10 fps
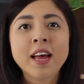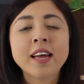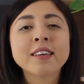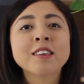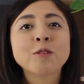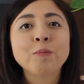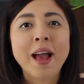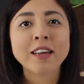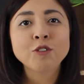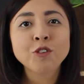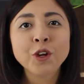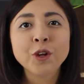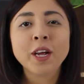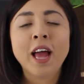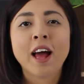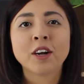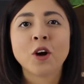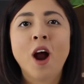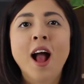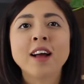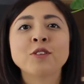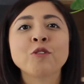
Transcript: It is space for you to categorize